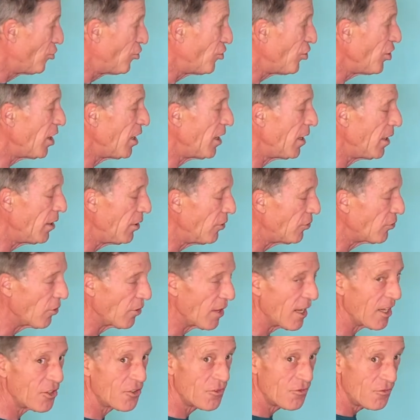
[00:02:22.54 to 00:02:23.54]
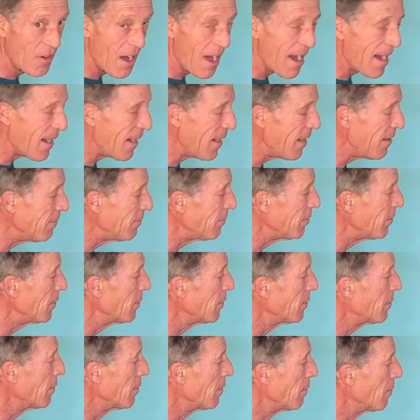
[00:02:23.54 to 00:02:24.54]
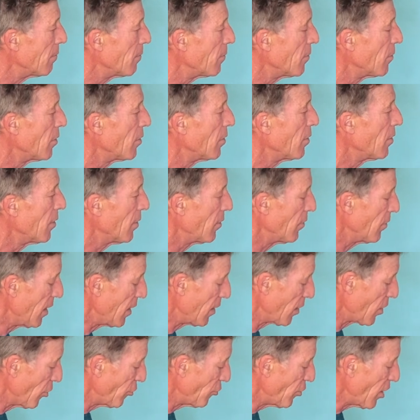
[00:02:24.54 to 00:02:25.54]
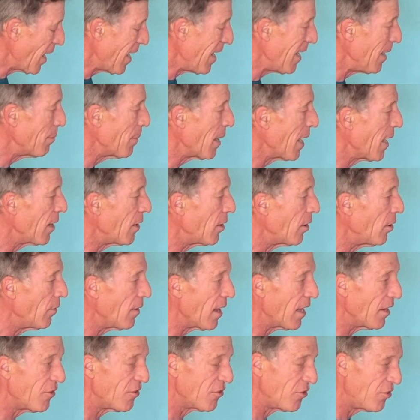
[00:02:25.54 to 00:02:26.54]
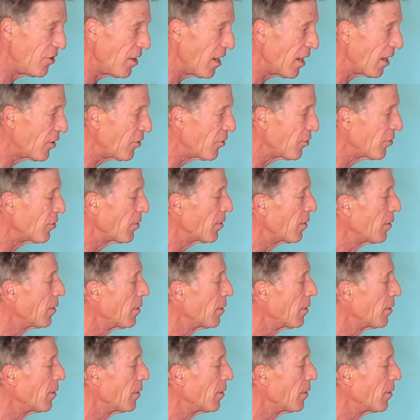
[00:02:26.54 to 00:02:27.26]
so that's 5, then it goes to A minor, that's 6, 4,